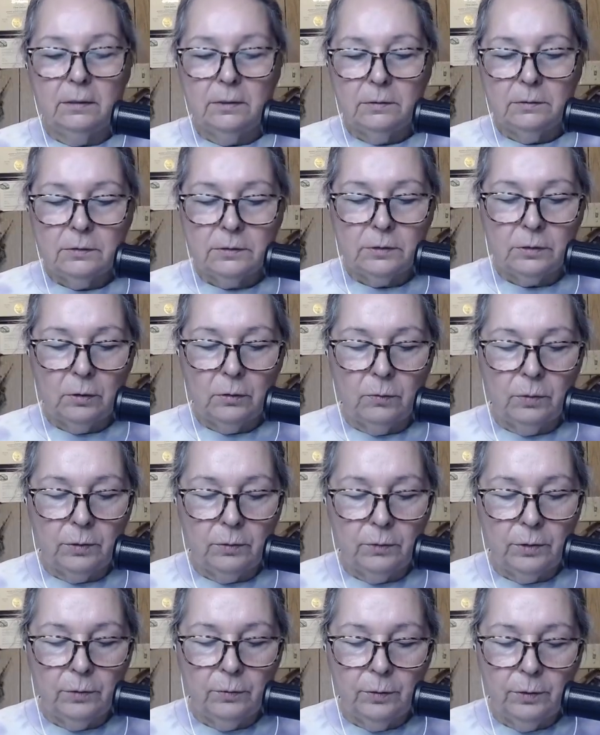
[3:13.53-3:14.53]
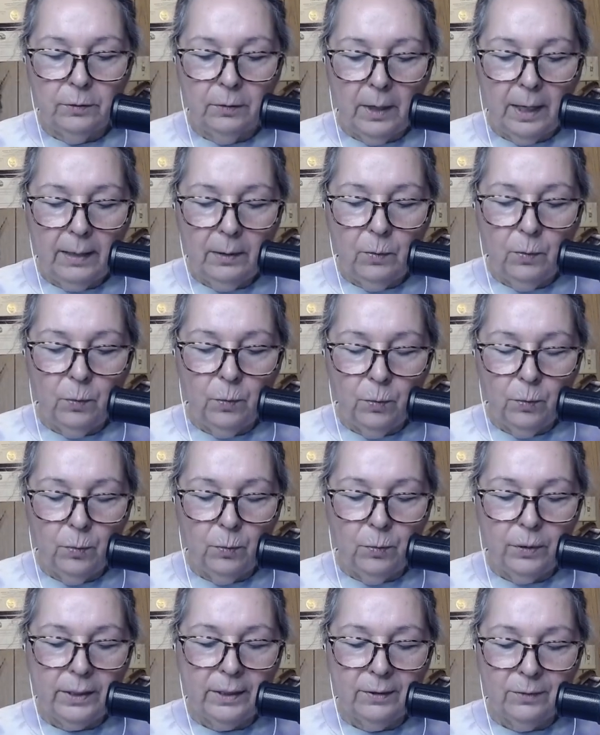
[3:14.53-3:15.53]
So when
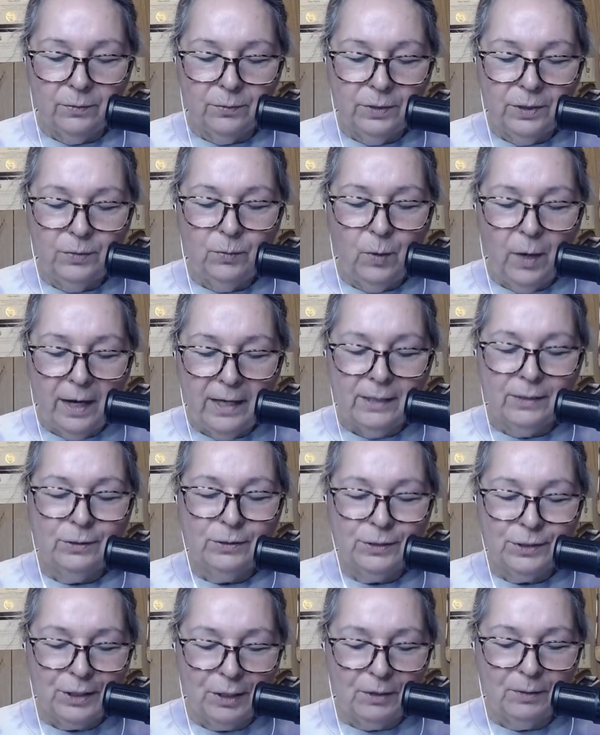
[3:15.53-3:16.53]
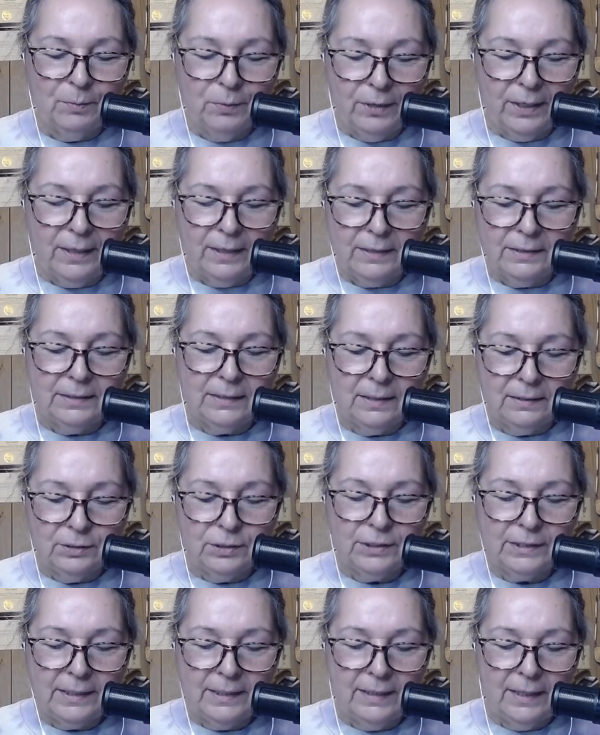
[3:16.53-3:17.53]
it rewires our brains, I have
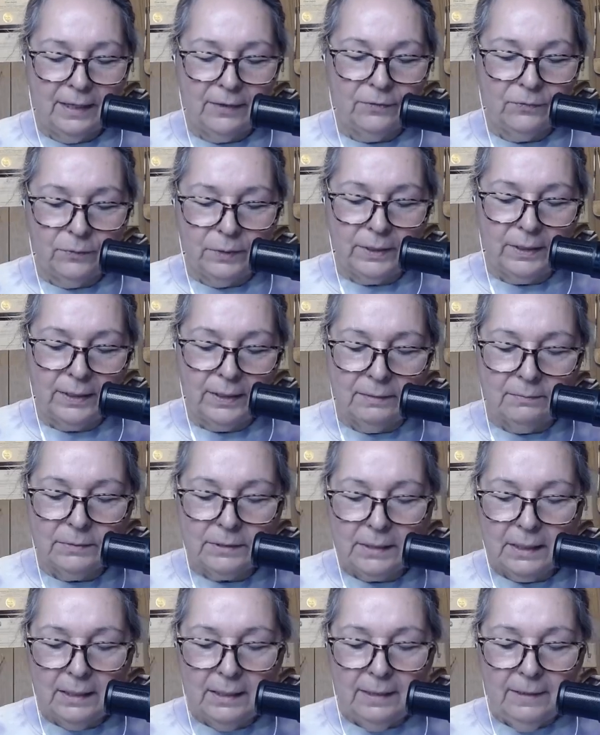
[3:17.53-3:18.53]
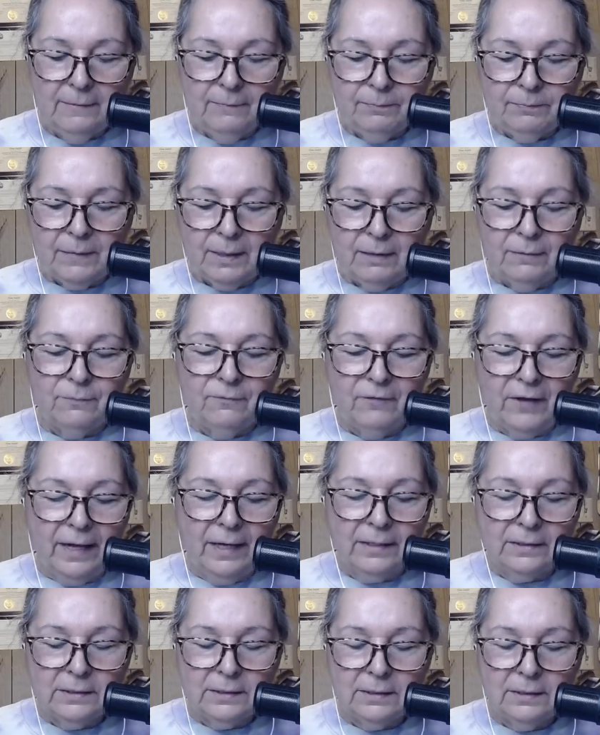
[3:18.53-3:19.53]
to say that 3 times
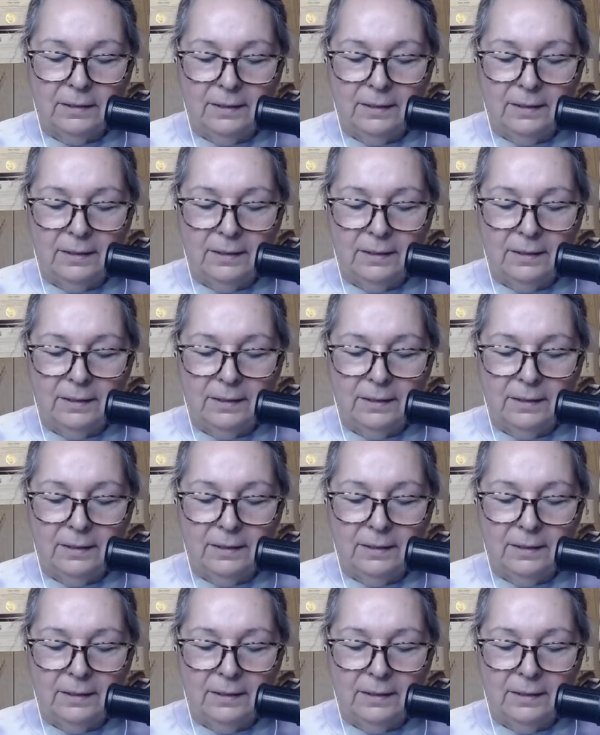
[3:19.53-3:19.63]
fast.